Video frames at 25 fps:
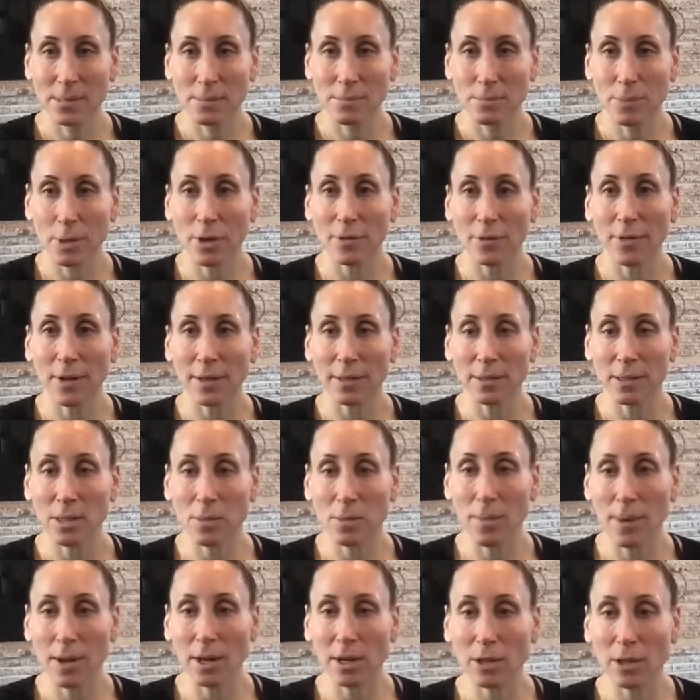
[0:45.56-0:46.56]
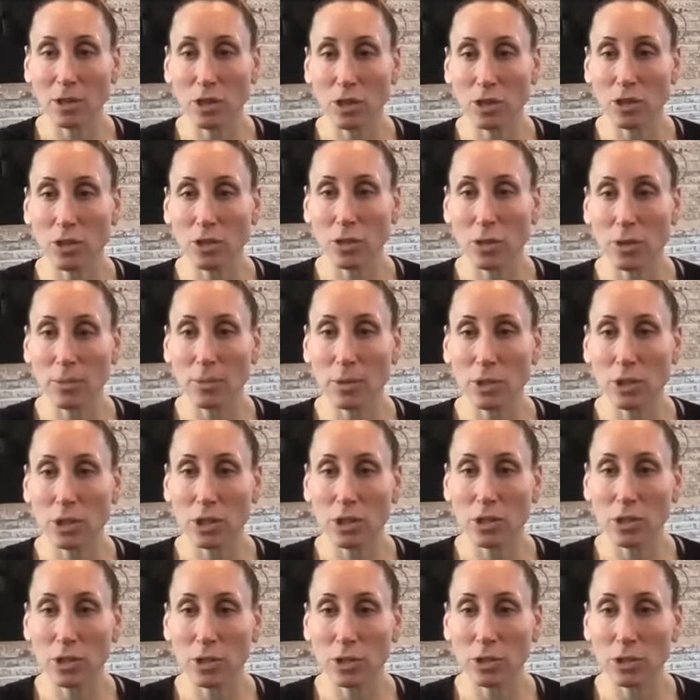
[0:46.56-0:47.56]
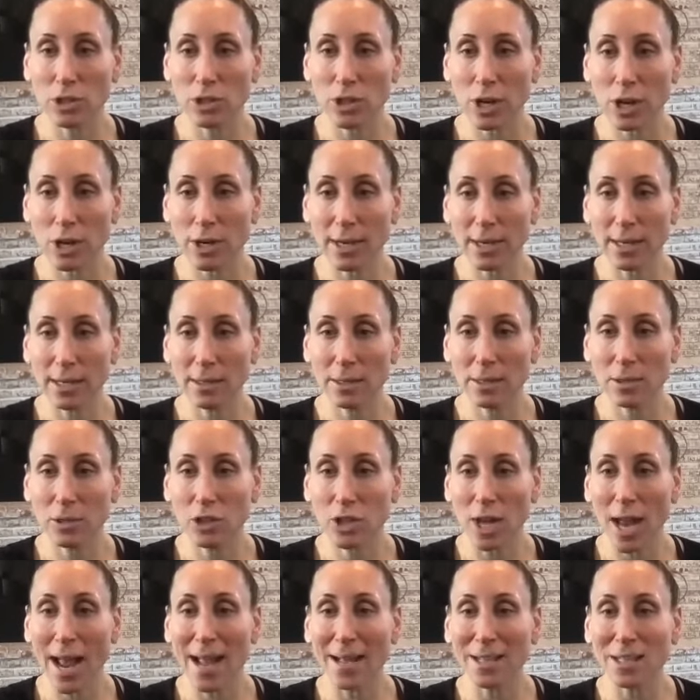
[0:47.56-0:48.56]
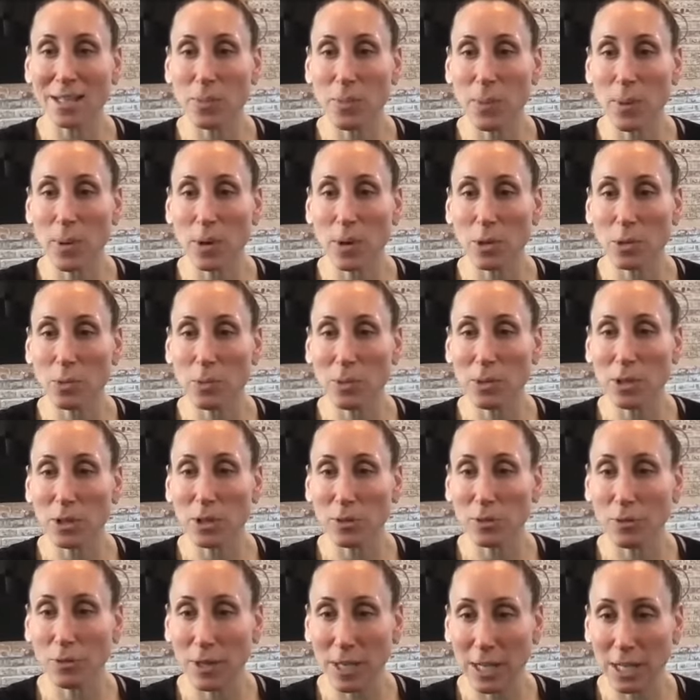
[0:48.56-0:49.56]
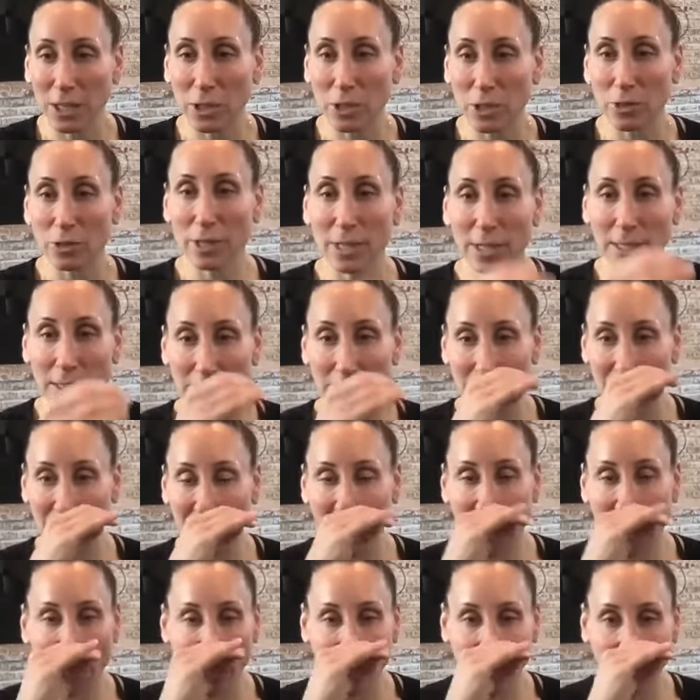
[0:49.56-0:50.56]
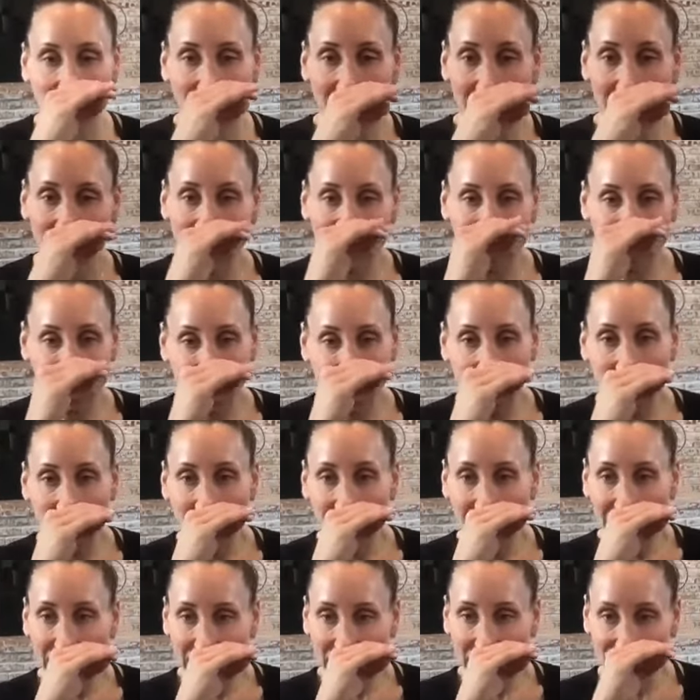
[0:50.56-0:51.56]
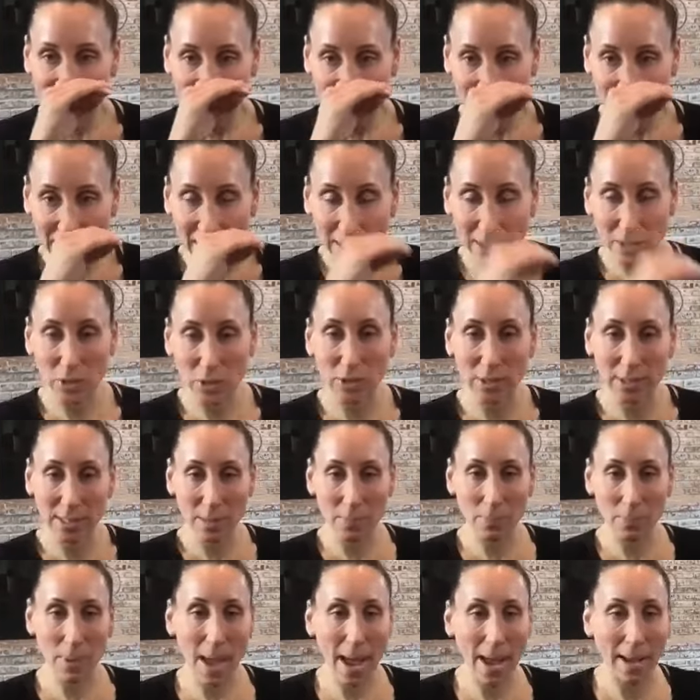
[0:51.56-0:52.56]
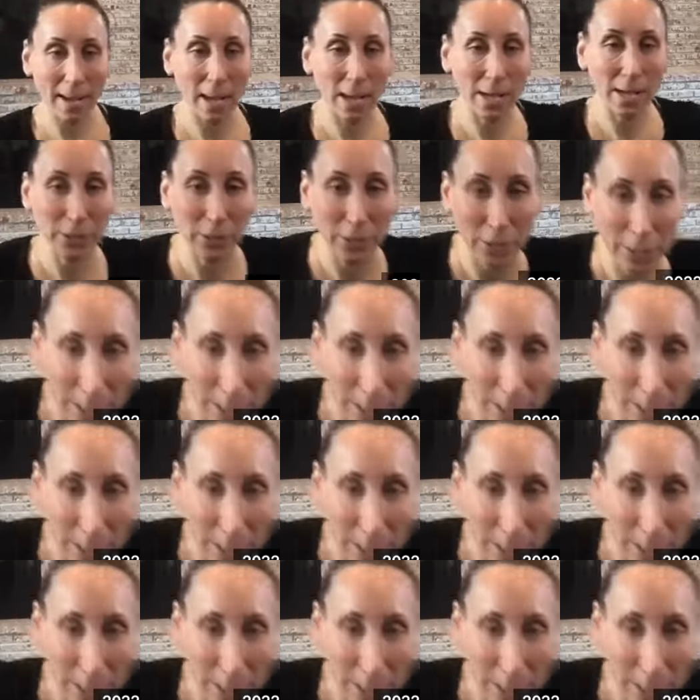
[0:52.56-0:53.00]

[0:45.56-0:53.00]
Perfect. So Merrick we're just started child's pose with your feet and your knees together. Yeah, so sit back on your